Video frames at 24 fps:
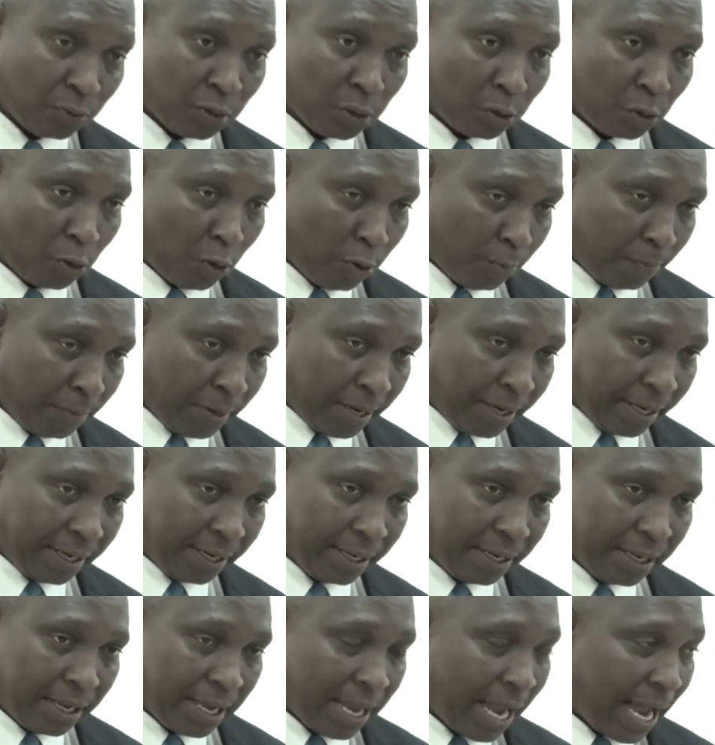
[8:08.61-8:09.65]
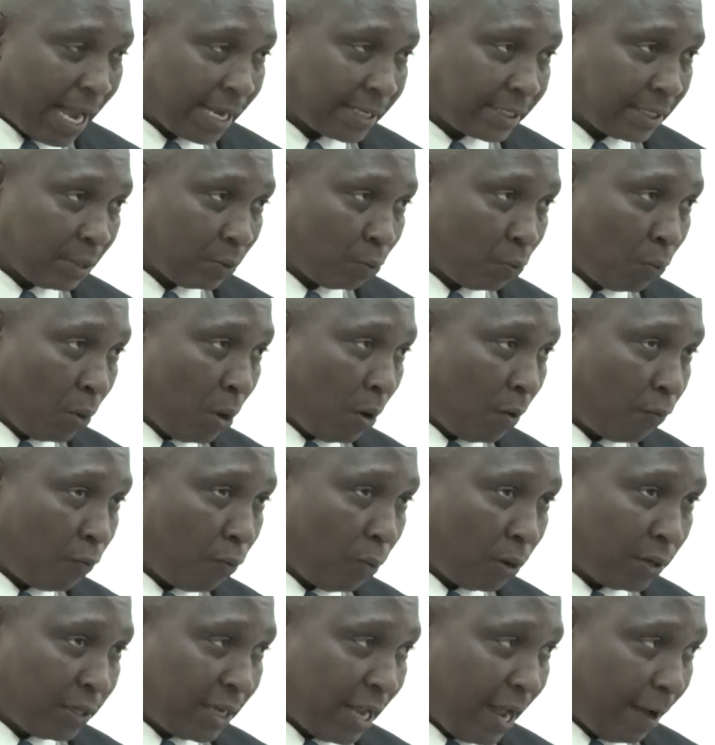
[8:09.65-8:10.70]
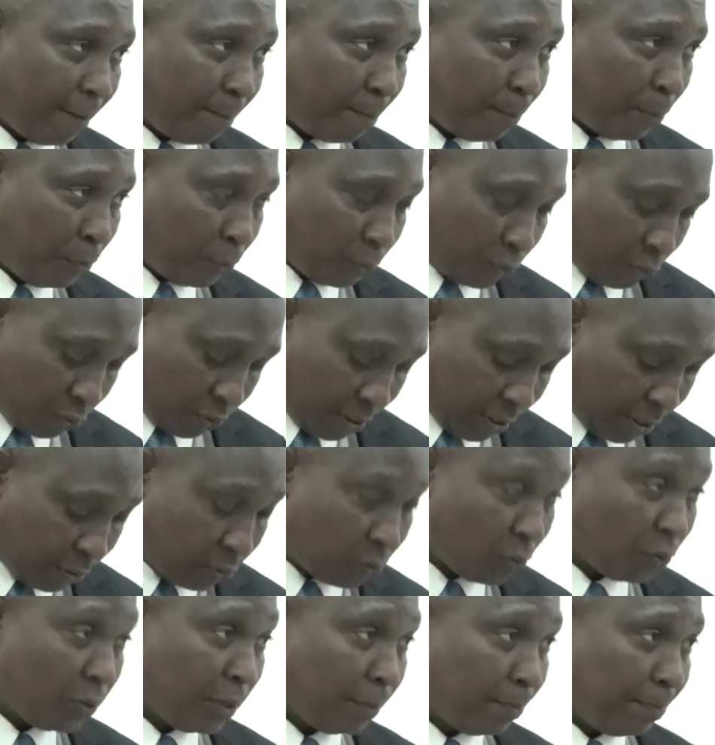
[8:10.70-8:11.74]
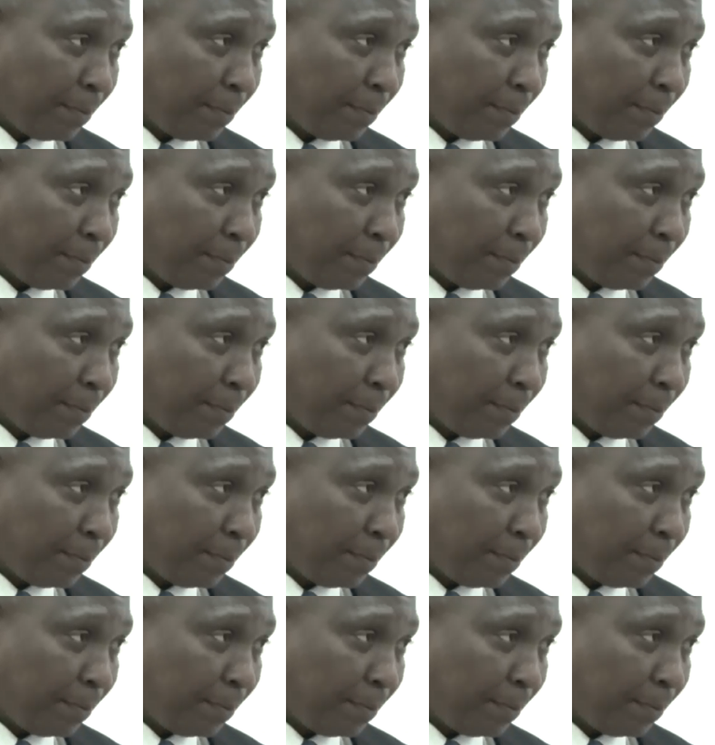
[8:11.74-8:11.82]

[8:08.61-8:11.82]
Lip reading: to the company as a way of what they have put into the